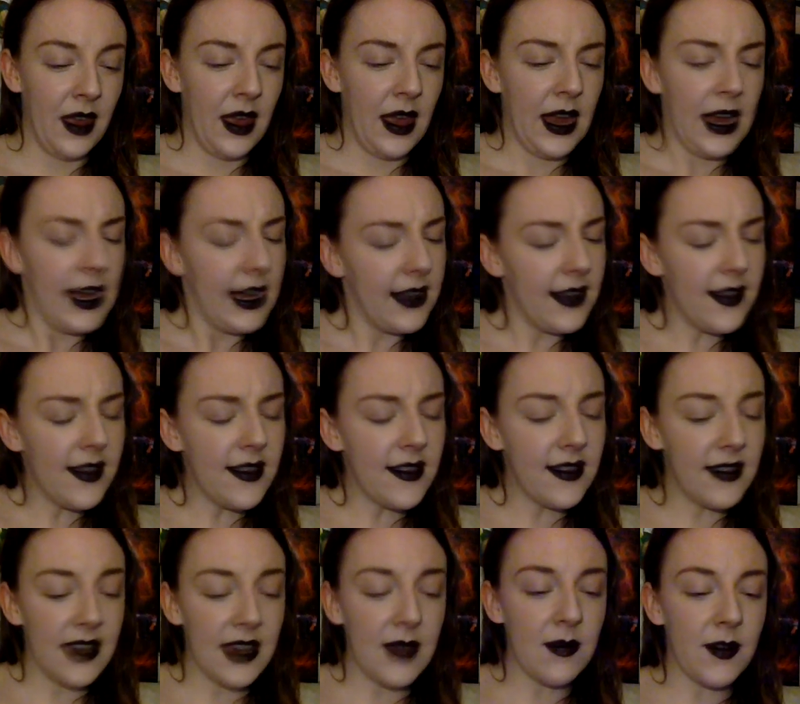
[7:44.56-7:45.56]
He doesn't
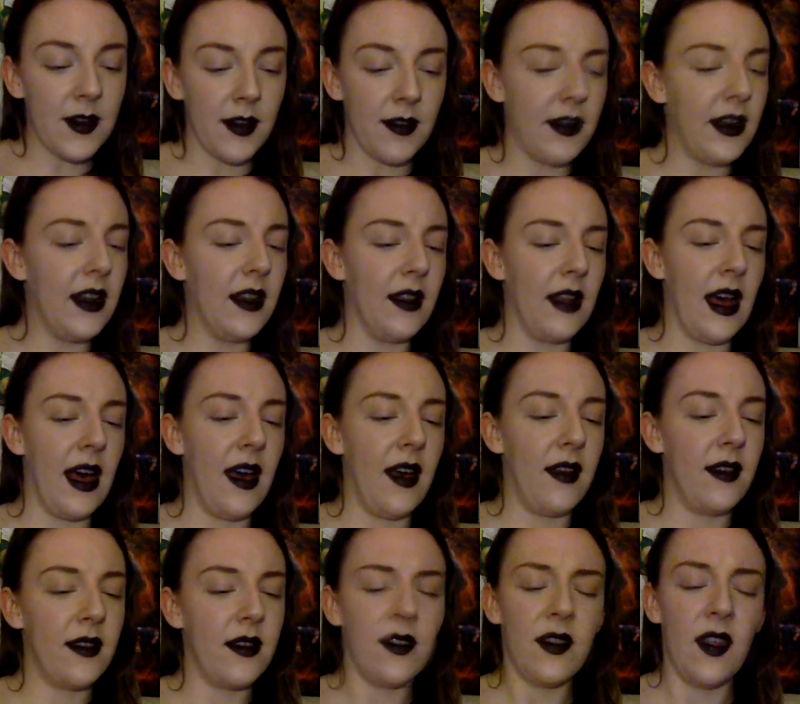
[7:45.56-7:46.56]
seem to
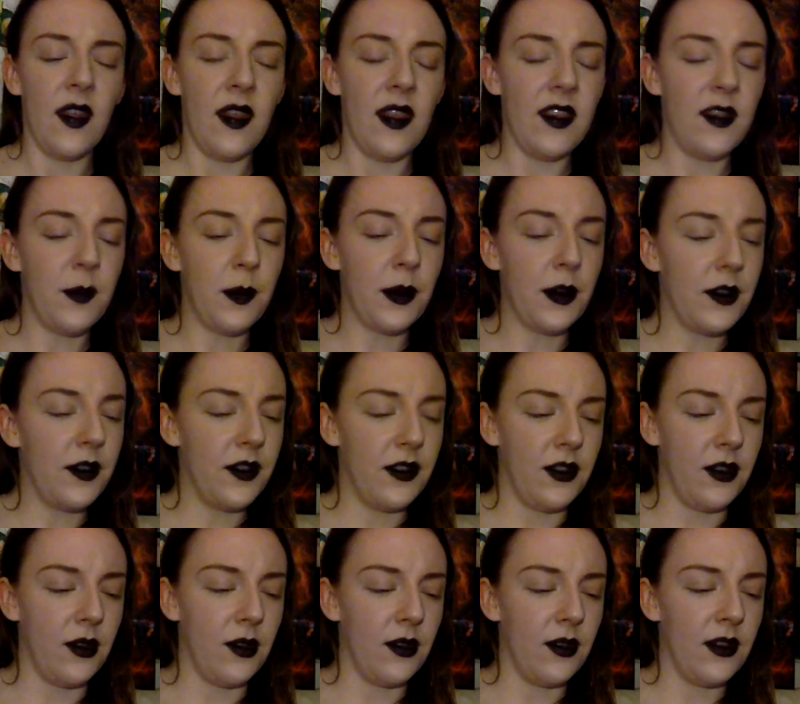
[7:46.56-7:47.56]
realize that this
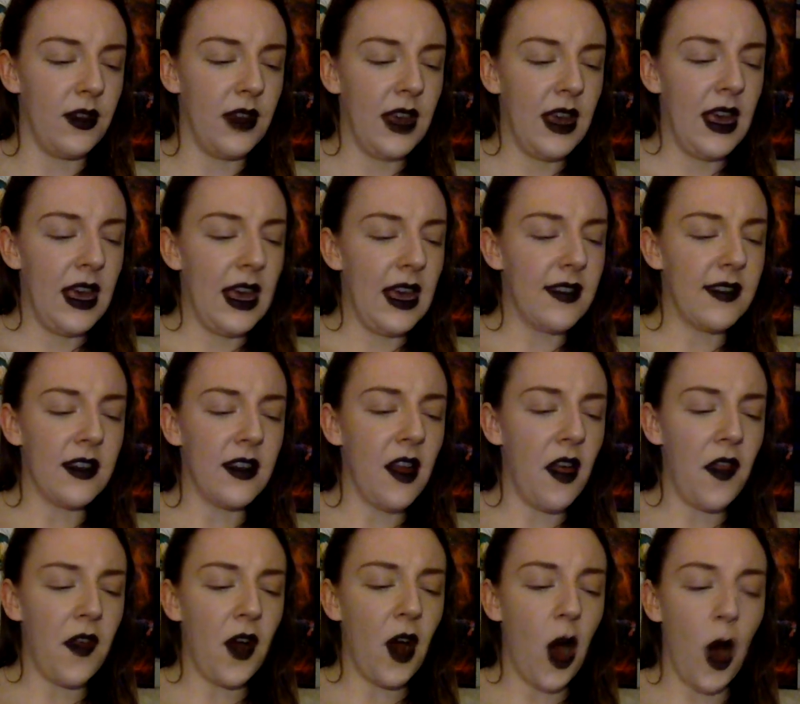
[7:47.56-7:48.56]
pursuit is
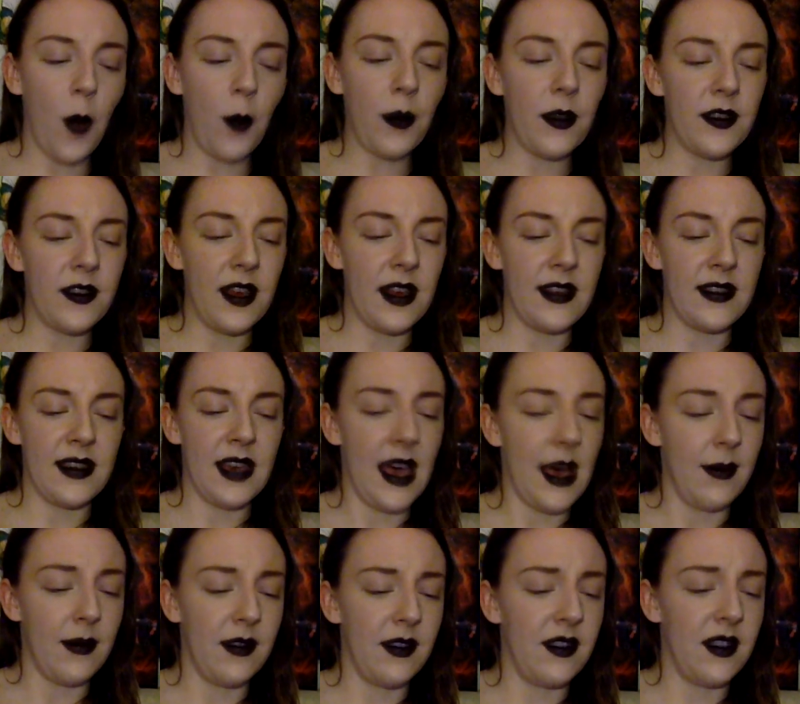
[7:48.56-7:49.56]
another hopeless
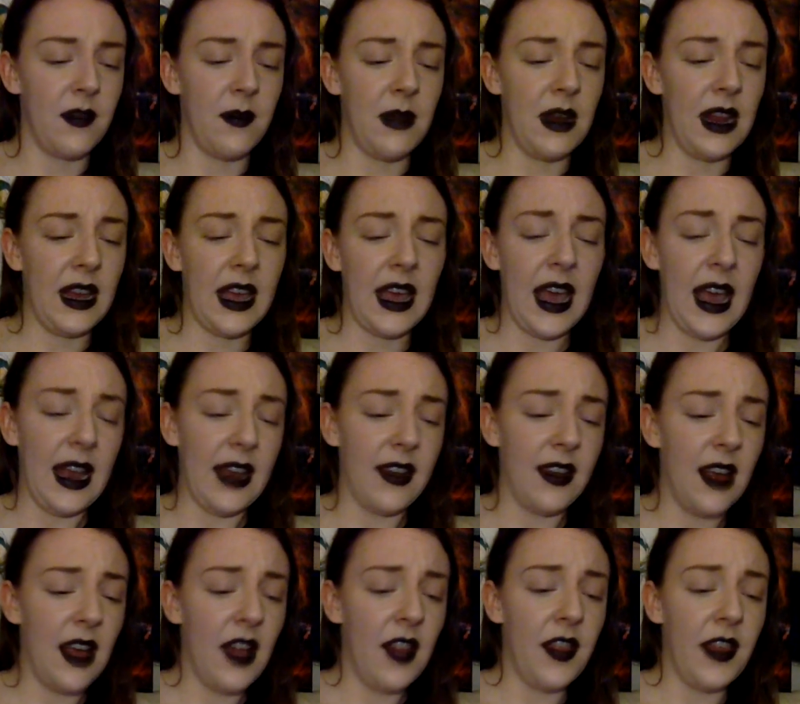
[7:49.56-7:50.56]
attempt to mitigate
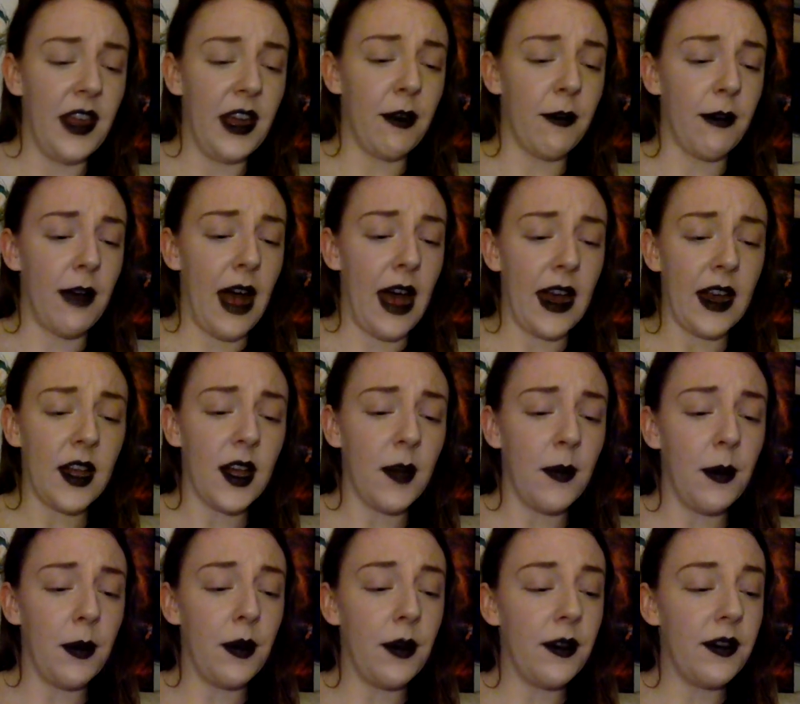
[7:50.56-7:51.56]
the
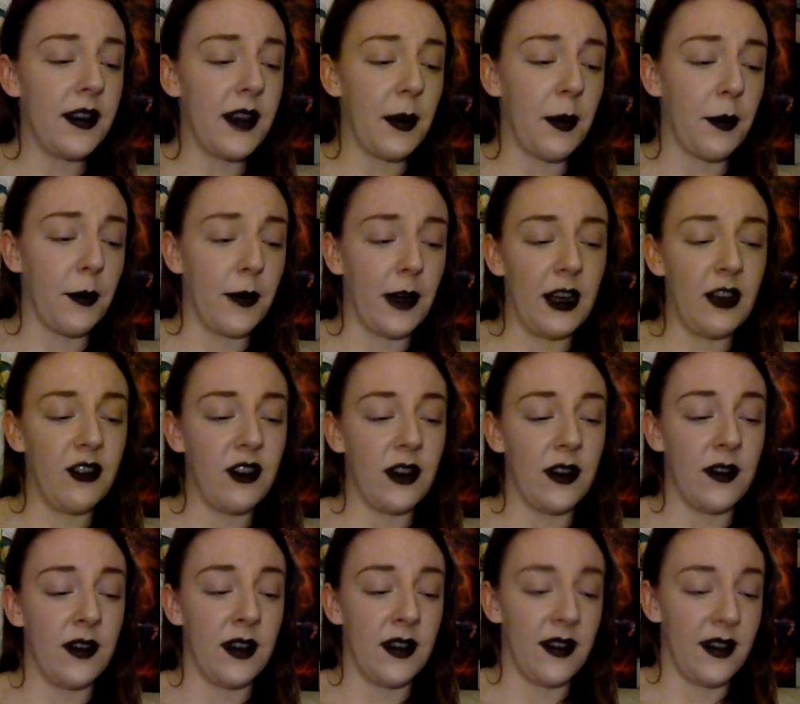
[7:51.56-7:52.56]
ineradicable separation
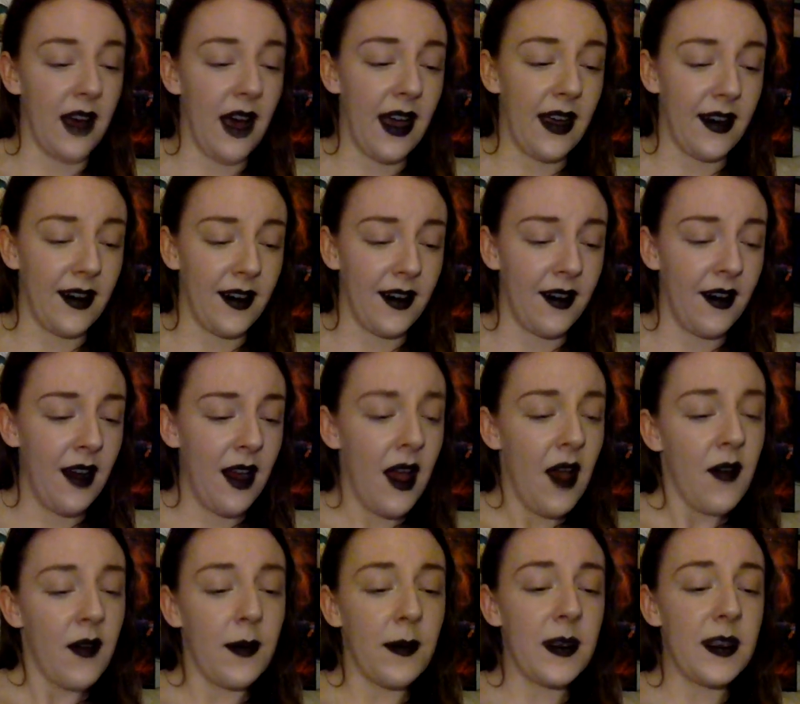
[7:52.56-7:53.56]
of desire
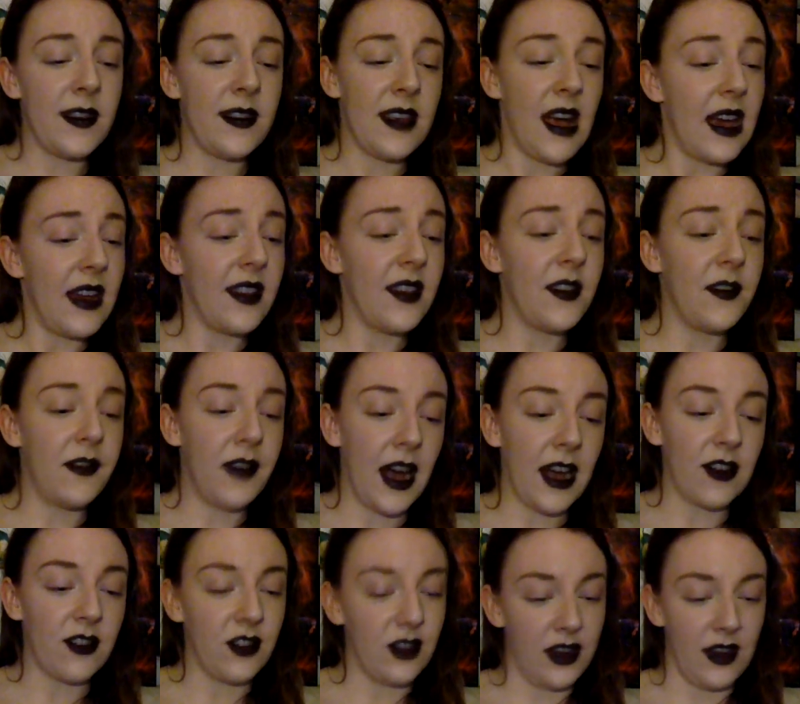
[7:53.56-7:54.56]
from the
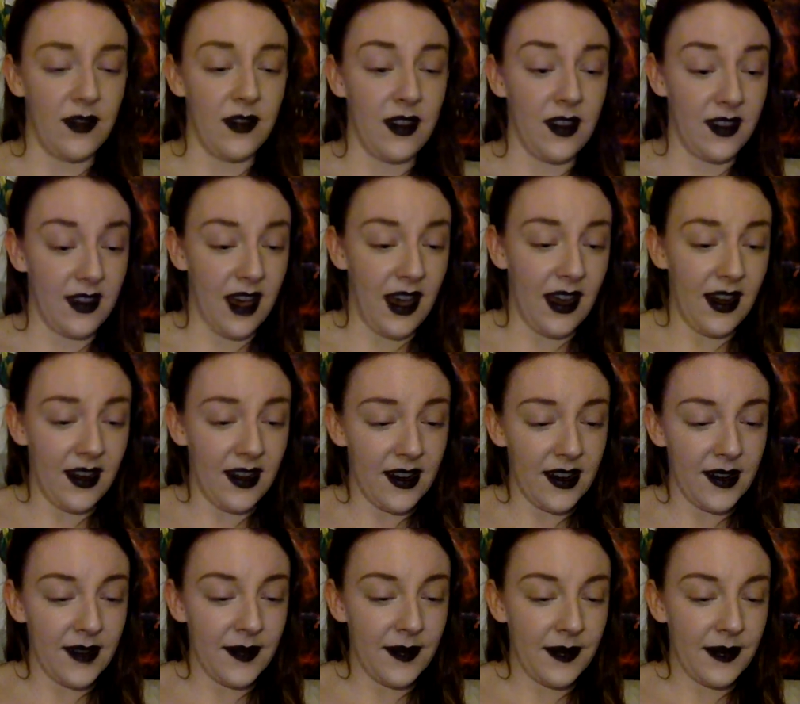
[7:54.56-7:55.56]
satisfaction of
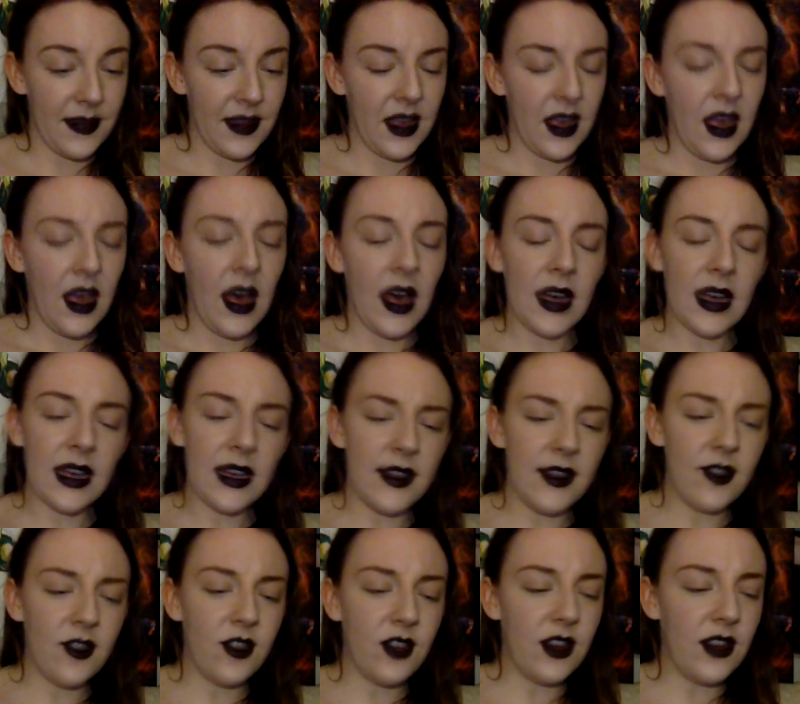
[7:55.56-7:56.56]
desire, a
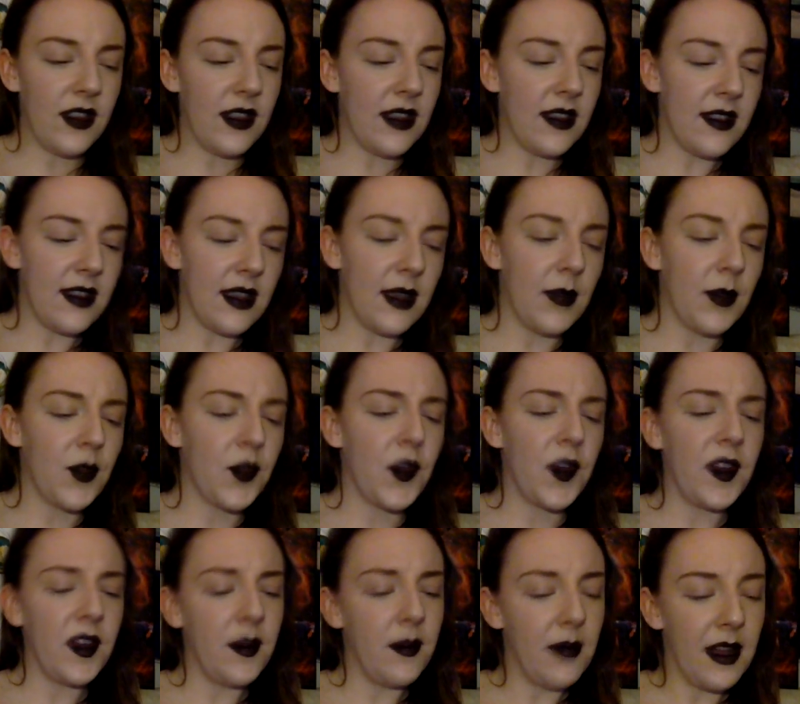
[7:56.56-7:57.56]
condition that seems
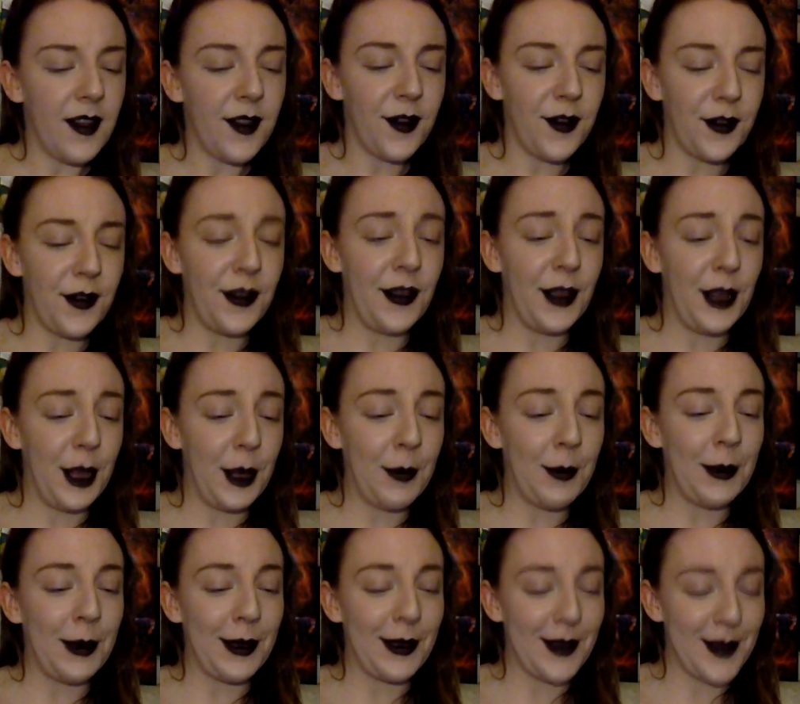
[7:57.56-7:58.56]
fundamental to the
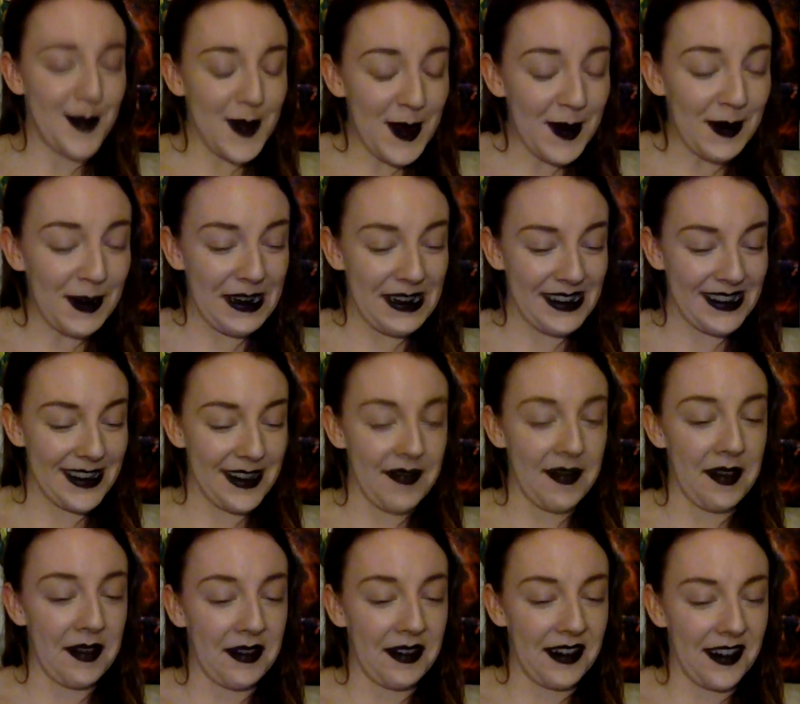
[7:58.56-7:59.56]
human experience of
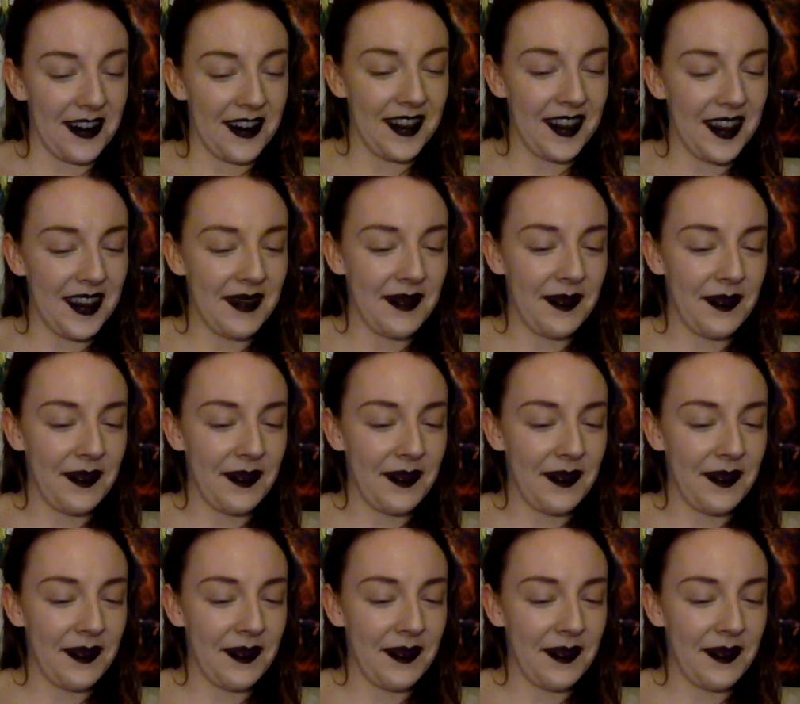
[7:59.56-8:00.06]
the world.